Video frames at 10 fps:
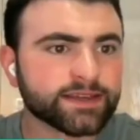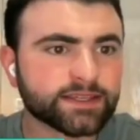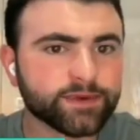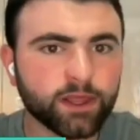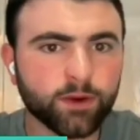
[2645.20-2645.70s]

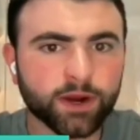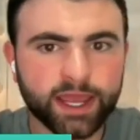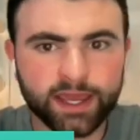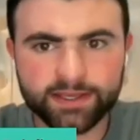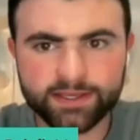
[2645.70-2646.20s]
I need this to
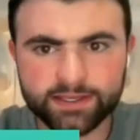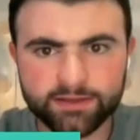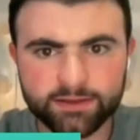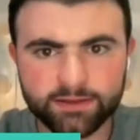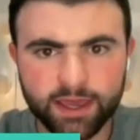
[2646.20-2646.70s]
be
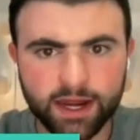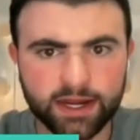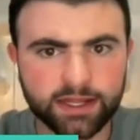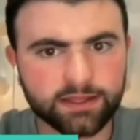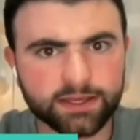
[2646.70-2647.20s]
lowercase
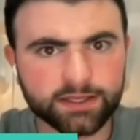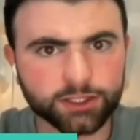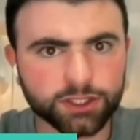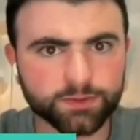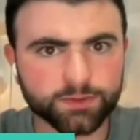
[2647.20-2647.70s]
and I
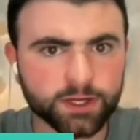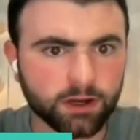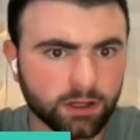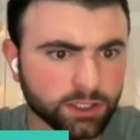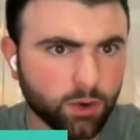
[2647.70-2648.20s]
need this to
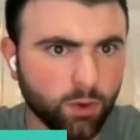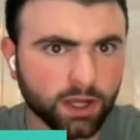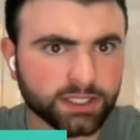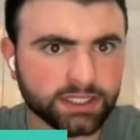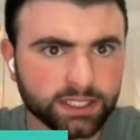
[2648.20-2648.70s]
just be
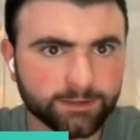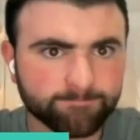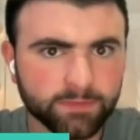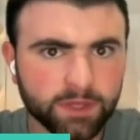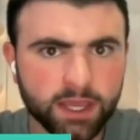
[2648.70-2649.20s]
called
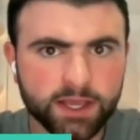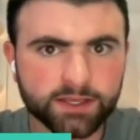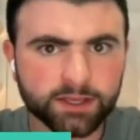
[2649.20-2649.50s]
quantity.